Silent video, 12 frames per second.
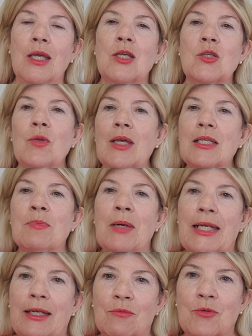So that's my
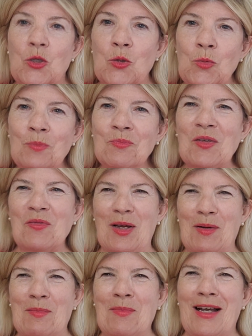little view
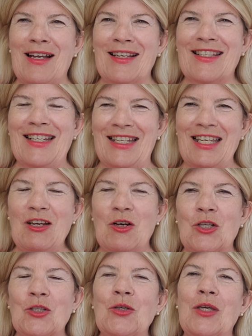from Cindy
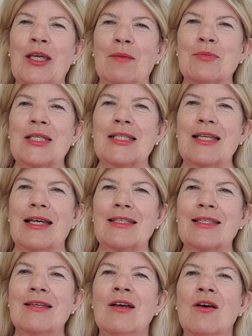on Cooking Up
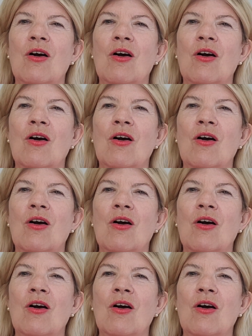Success